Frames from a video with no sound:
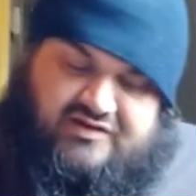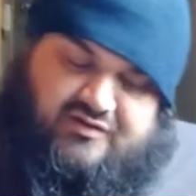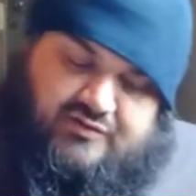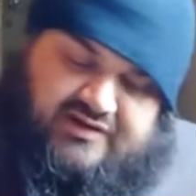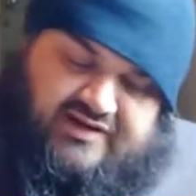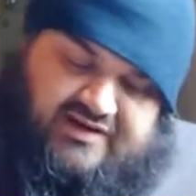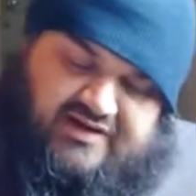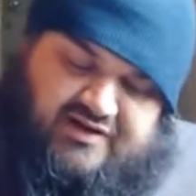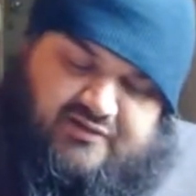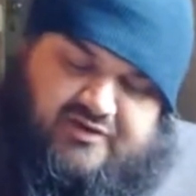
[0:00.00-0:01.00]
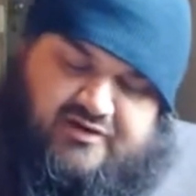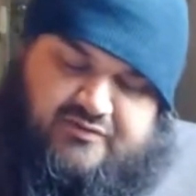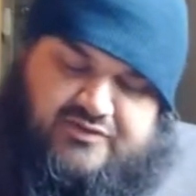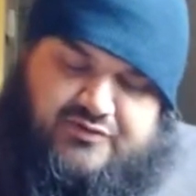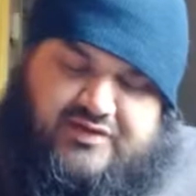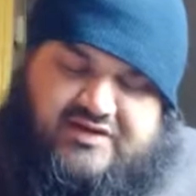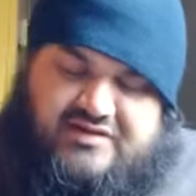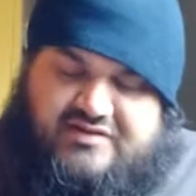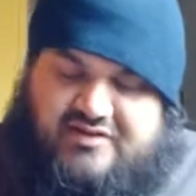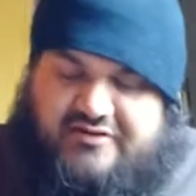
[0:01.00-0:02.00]
an Indiegogo, and you get a
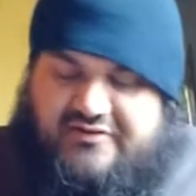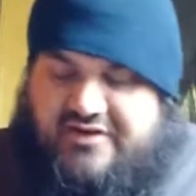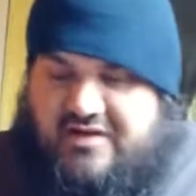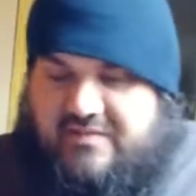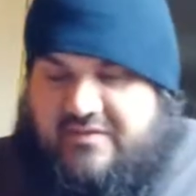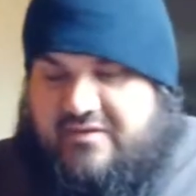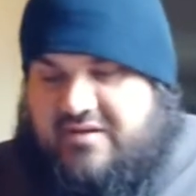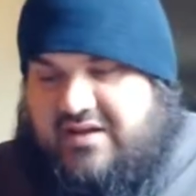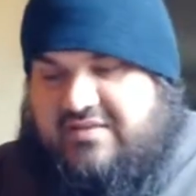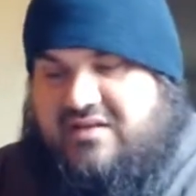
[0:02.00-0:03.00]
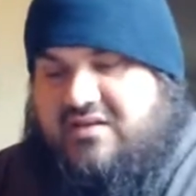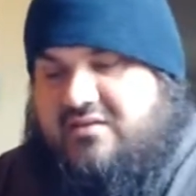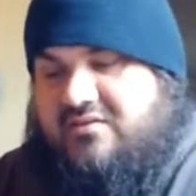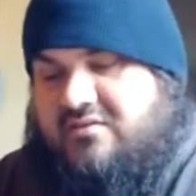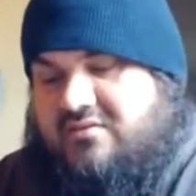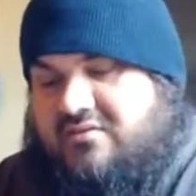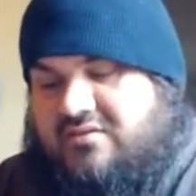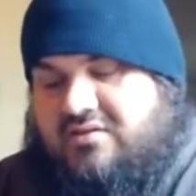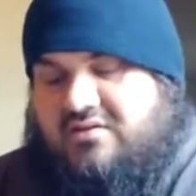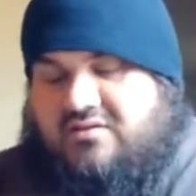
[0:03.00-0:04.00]
certain cover, and then
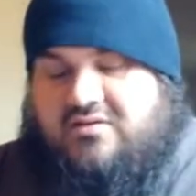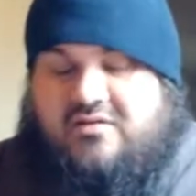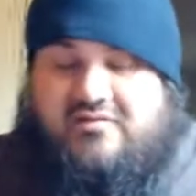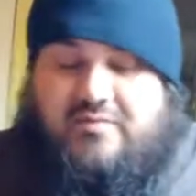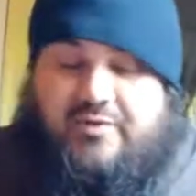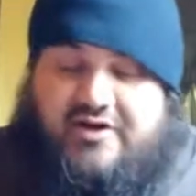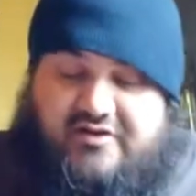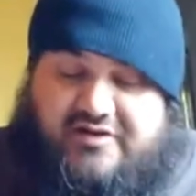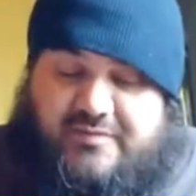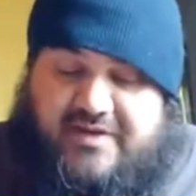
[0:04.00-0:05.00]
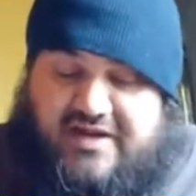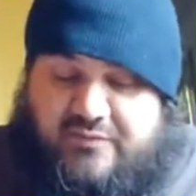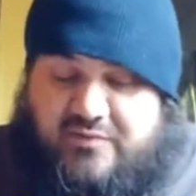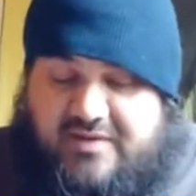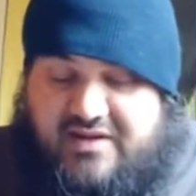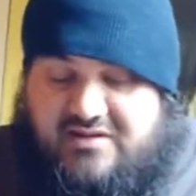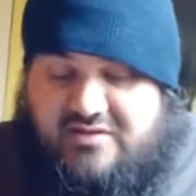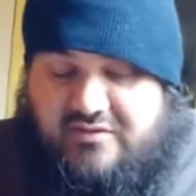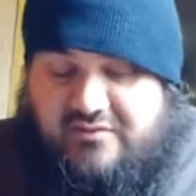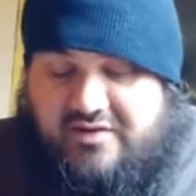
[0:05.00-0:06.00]
the print on demand would be its
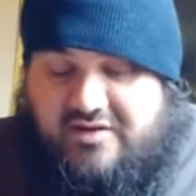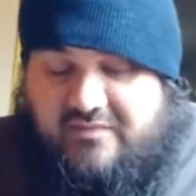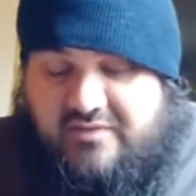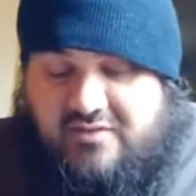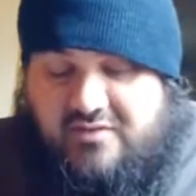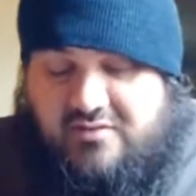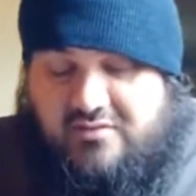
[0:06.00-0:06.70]
own cover,